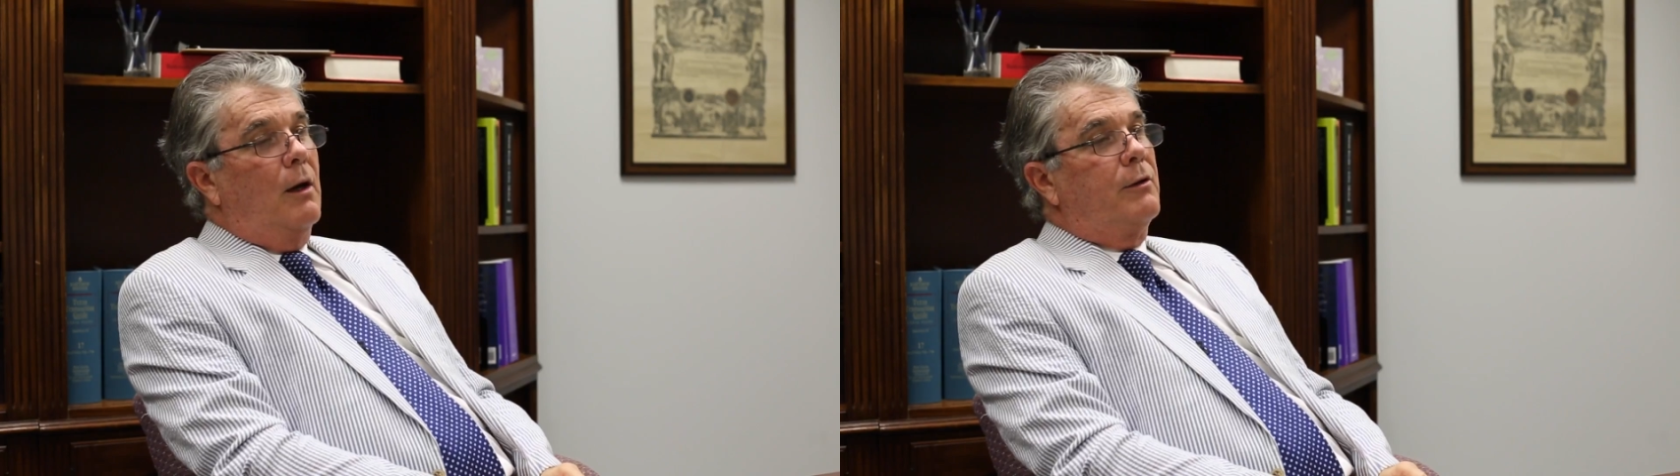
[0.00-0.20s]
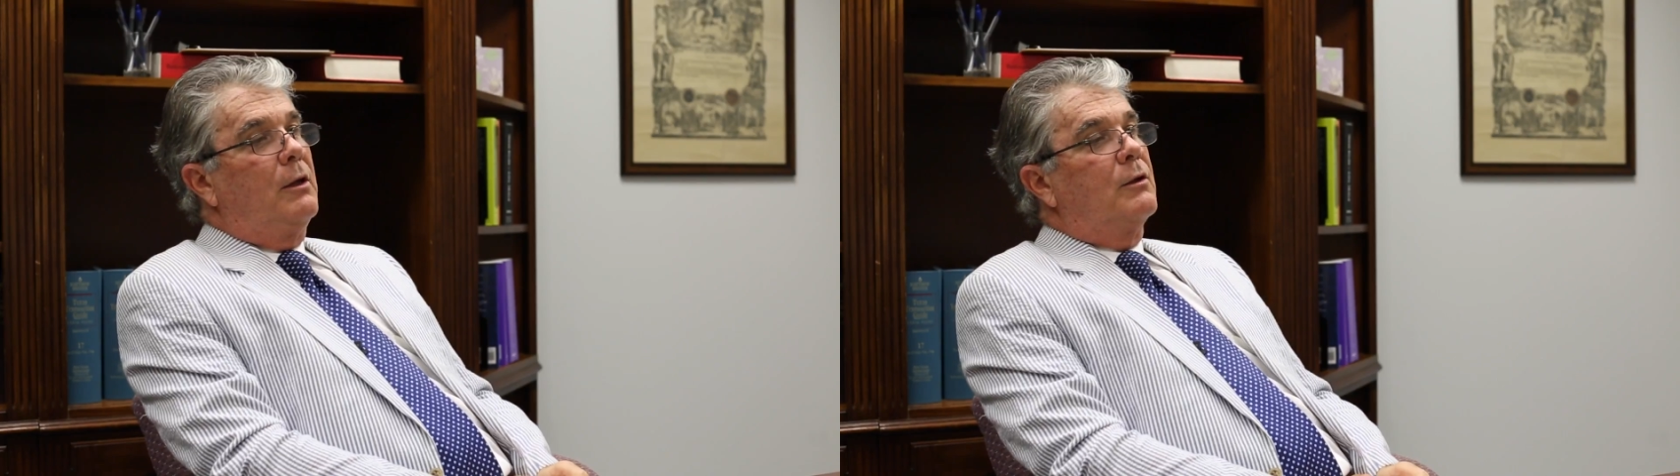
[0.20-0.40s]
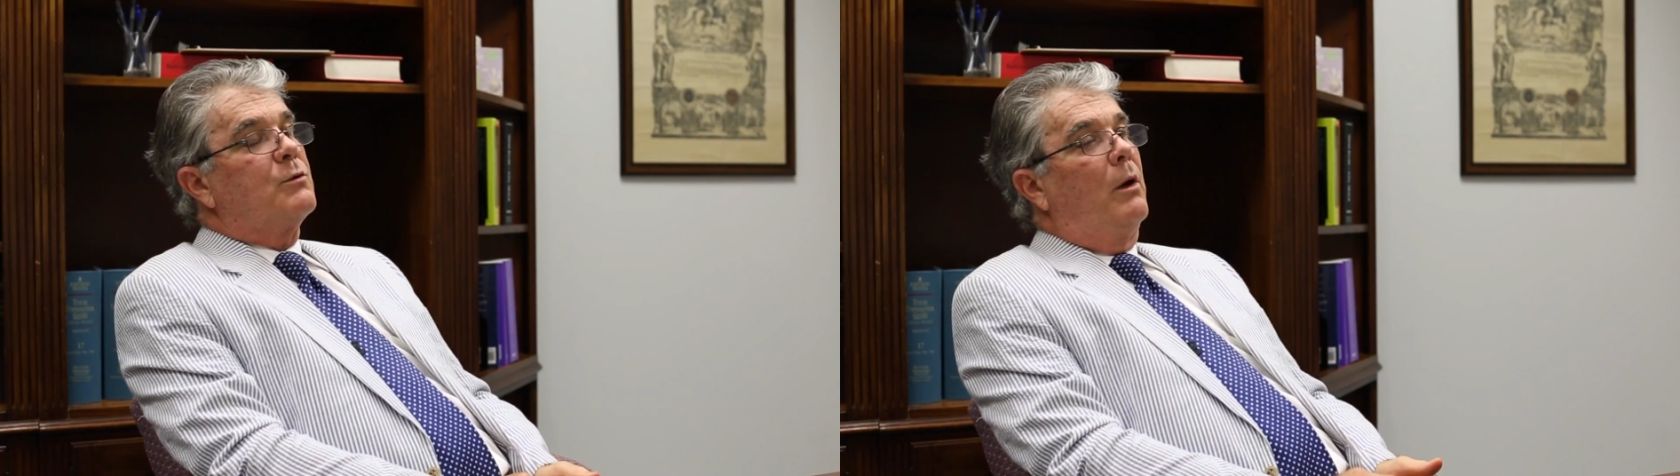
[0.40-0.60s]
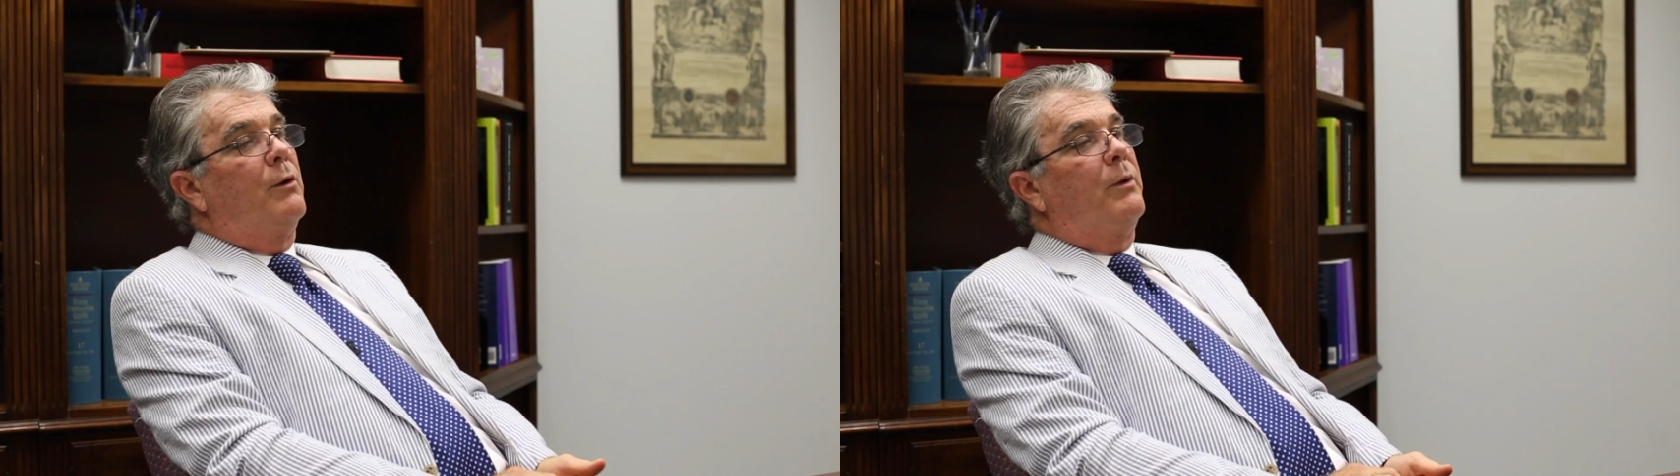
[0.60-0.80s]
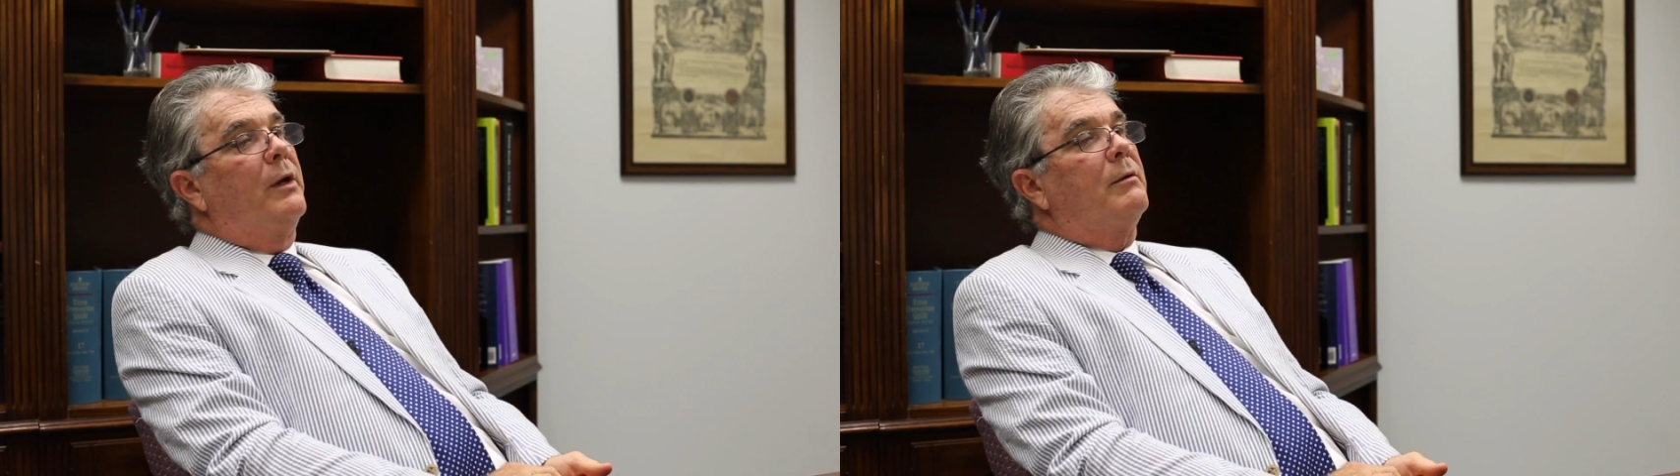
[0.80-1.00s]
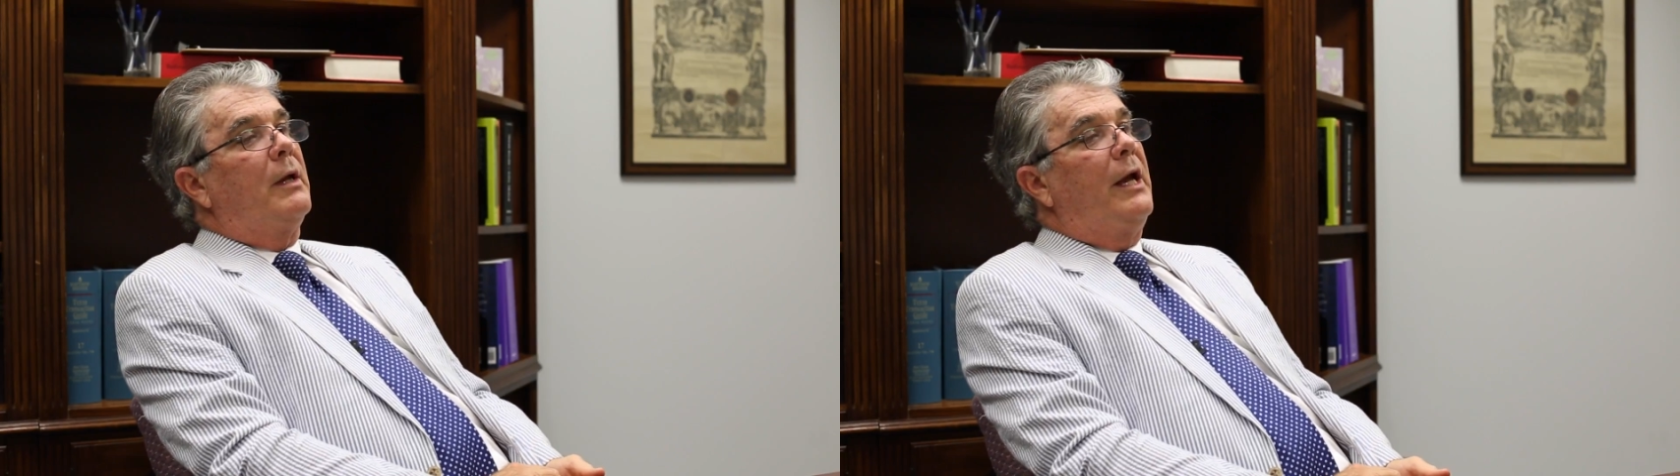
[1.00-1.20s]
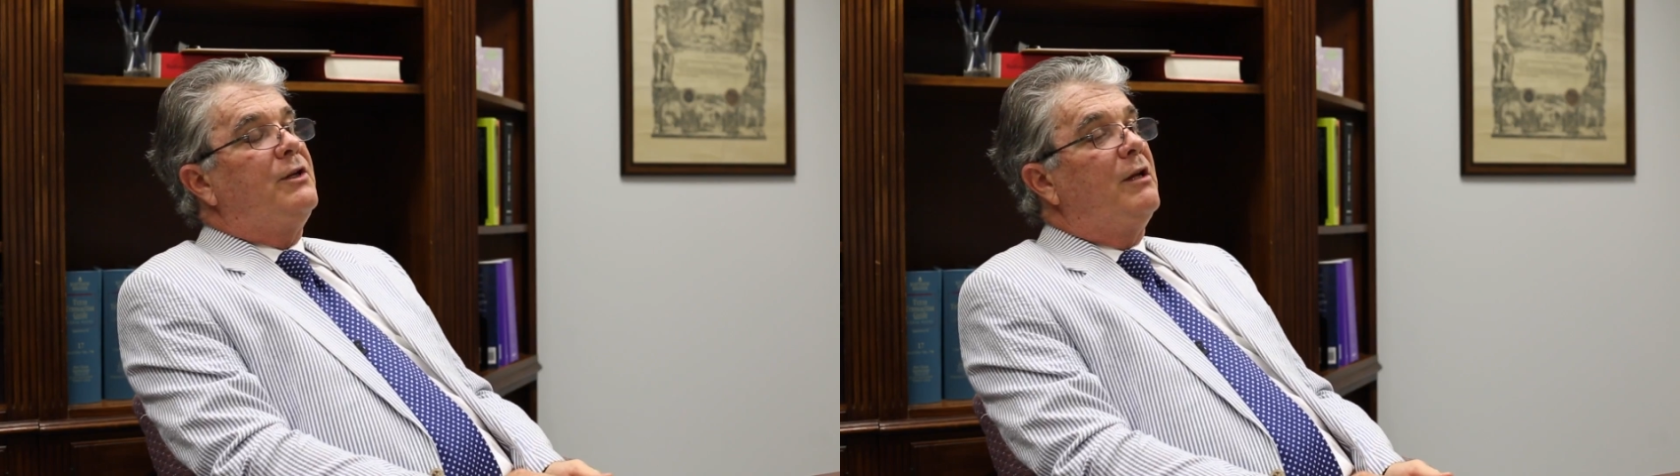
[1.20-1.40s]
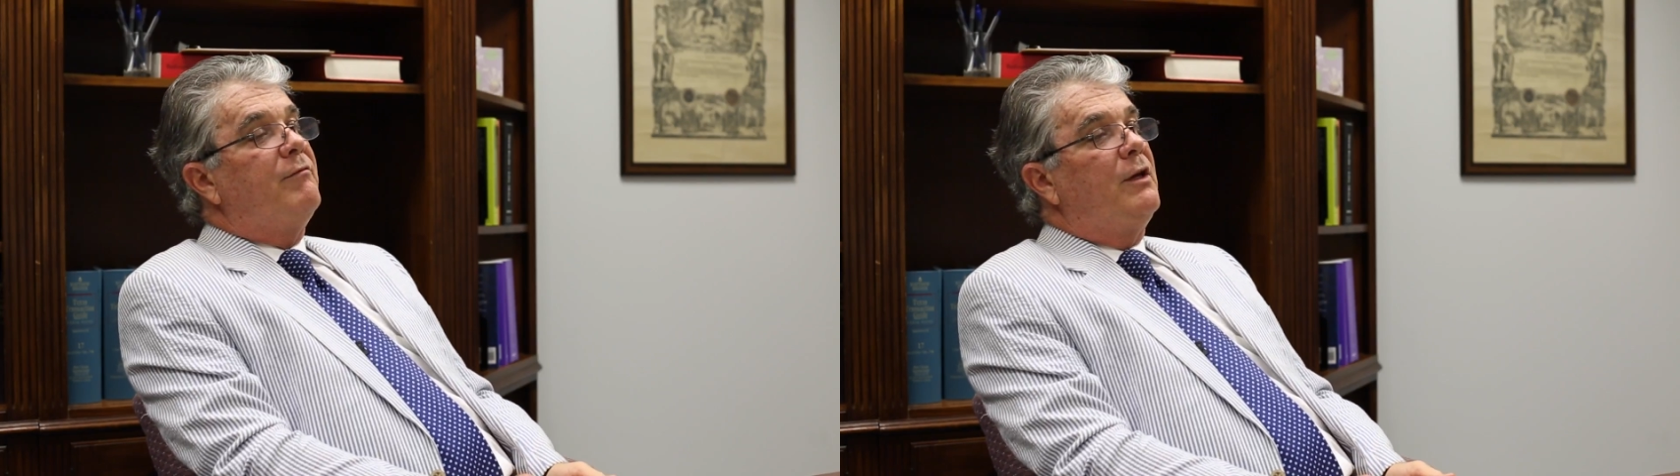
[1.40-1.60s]
Other dealers want to rent
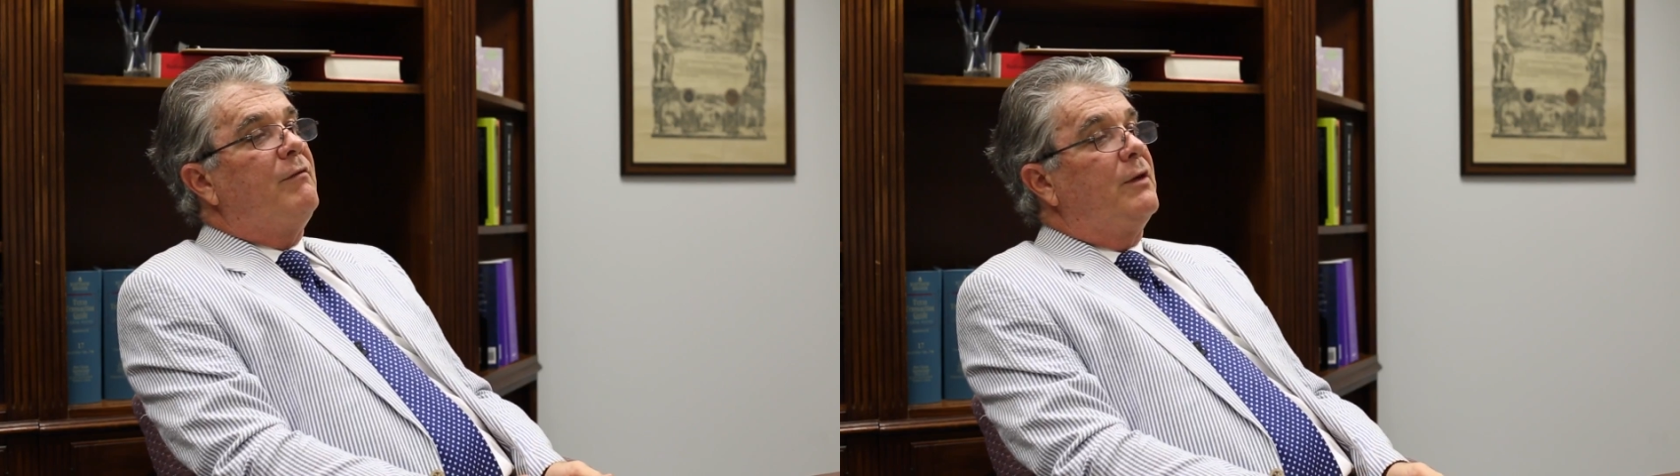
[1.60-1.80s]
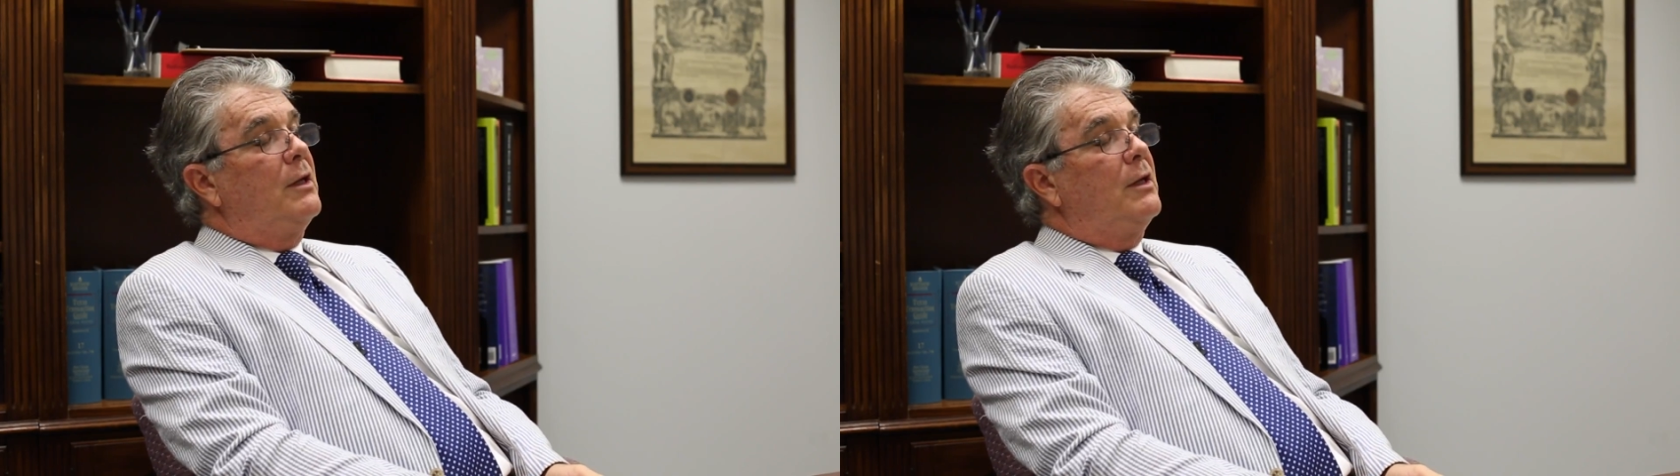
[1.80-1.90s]
ATV